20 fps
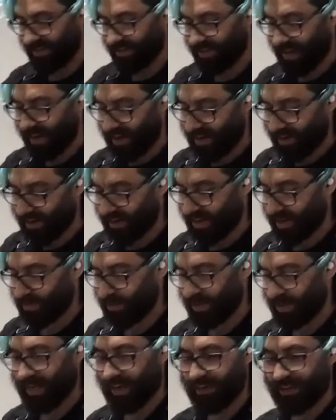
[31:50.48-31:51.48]
your iron
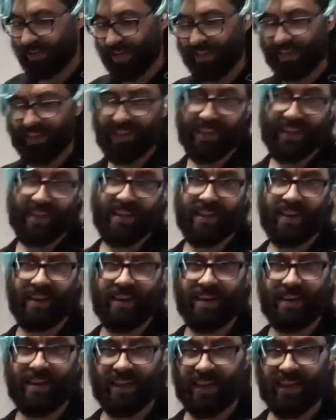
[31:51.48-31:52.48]
in without like
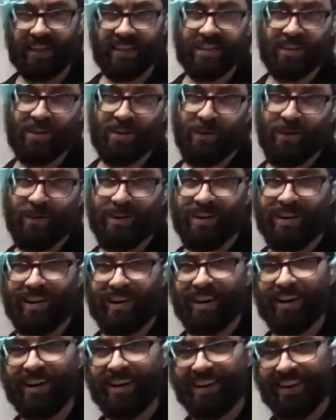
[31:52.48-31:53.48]
nicking the
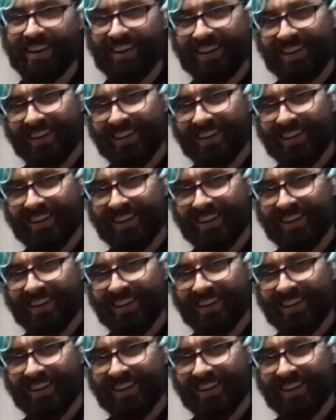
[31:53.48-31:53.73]
corner